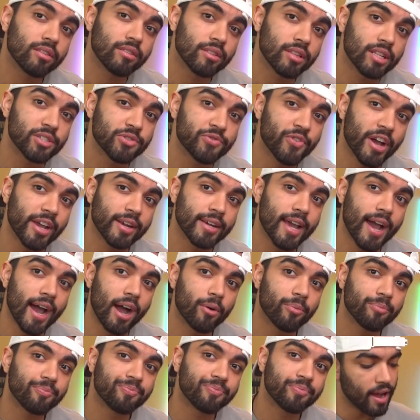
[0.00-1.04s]
Let's find
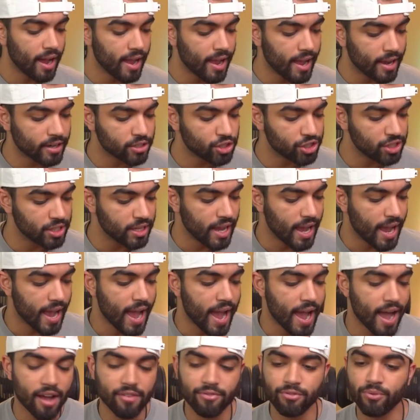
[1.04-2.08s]
out. I actually
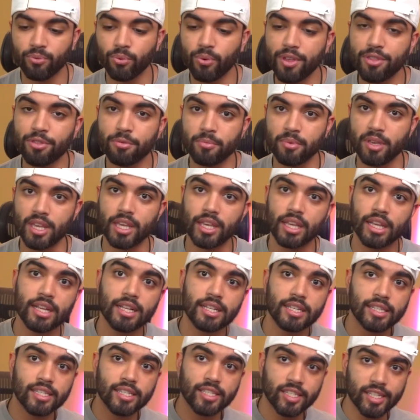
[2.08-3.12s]
have with me
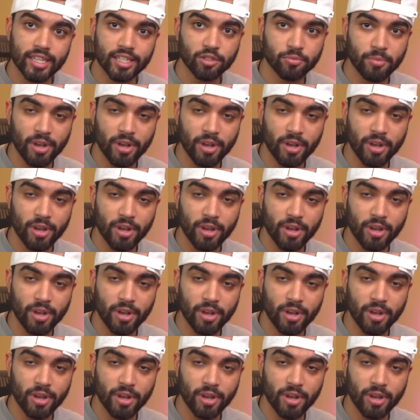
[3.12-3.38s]
6